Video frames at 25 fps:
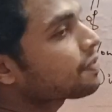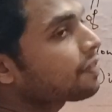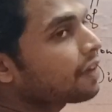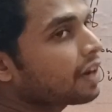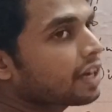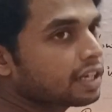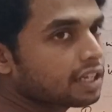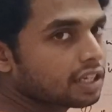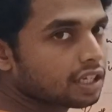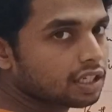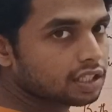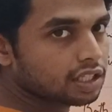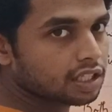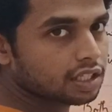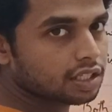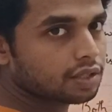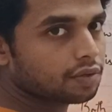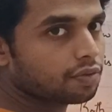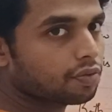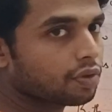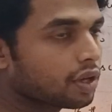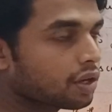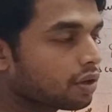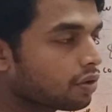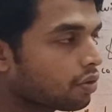fighter jets,
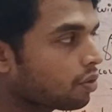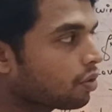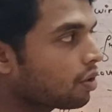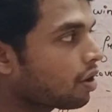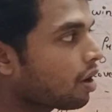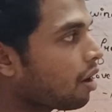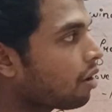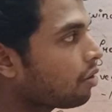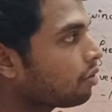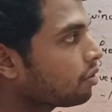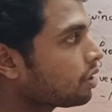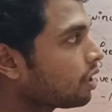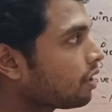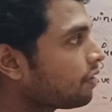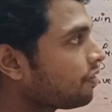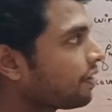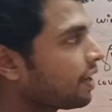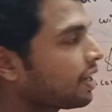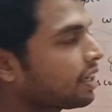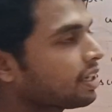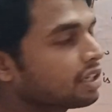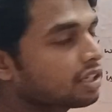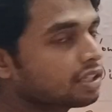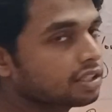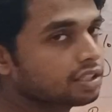we know how the
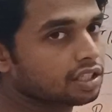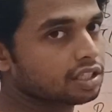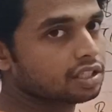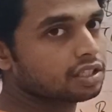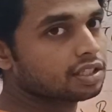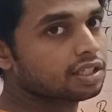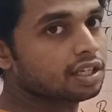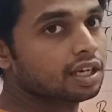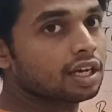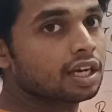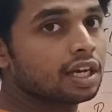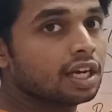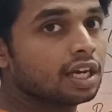fighter jets